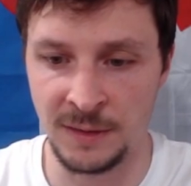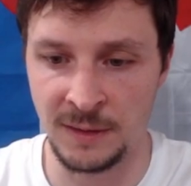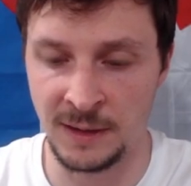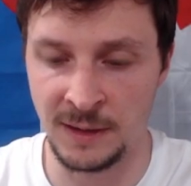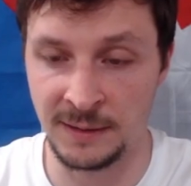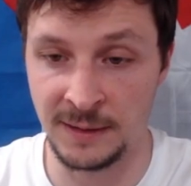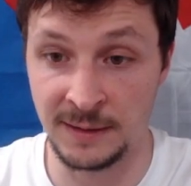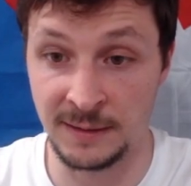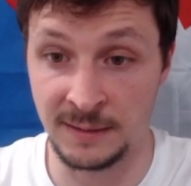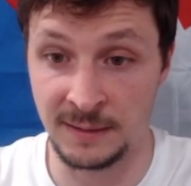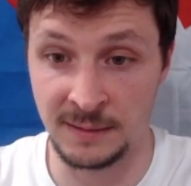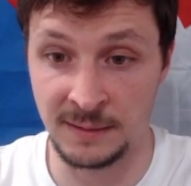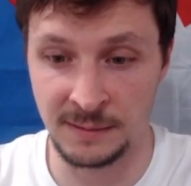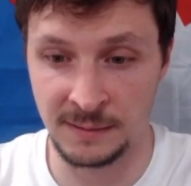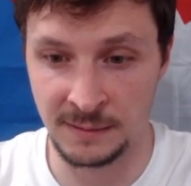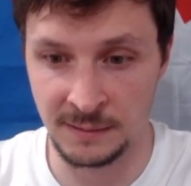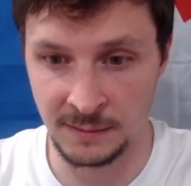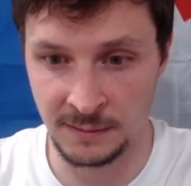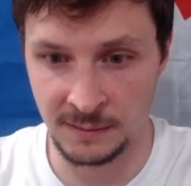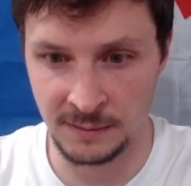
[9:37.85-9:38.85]

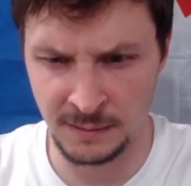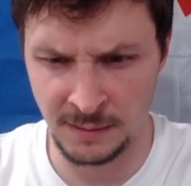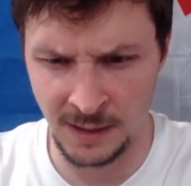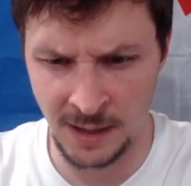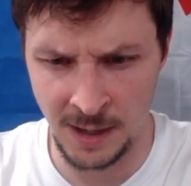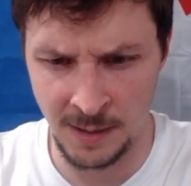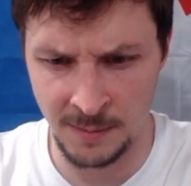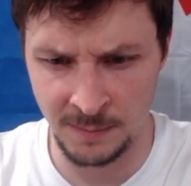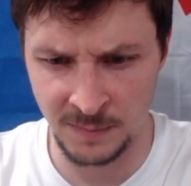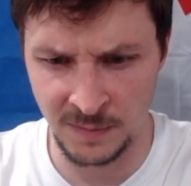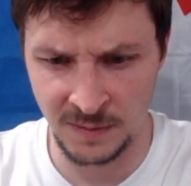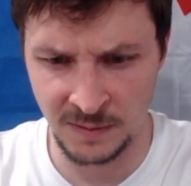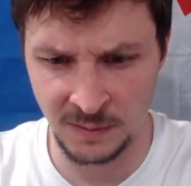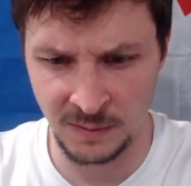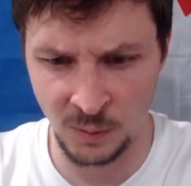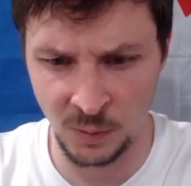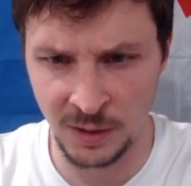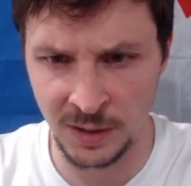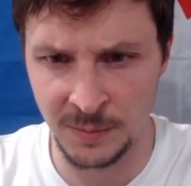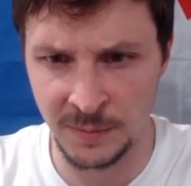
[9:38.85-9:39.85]
unless I'm
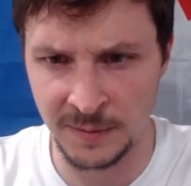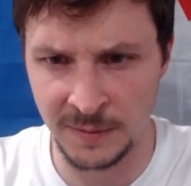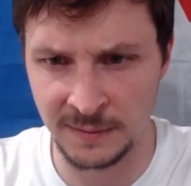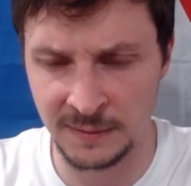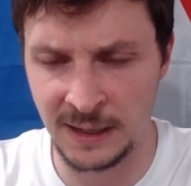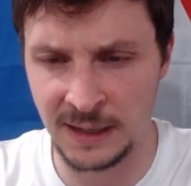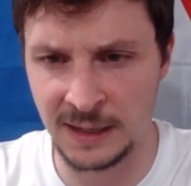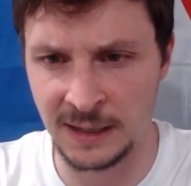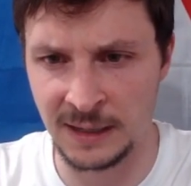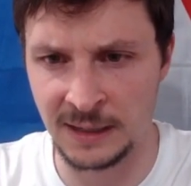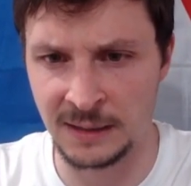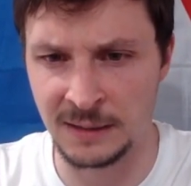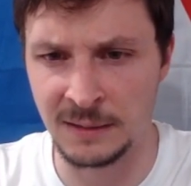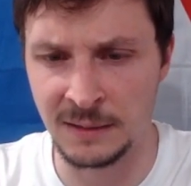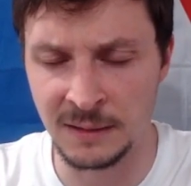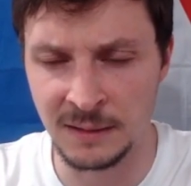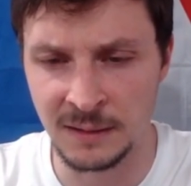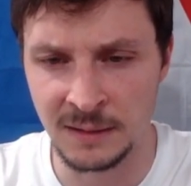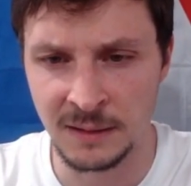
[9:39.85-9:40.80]
sorely mistaken.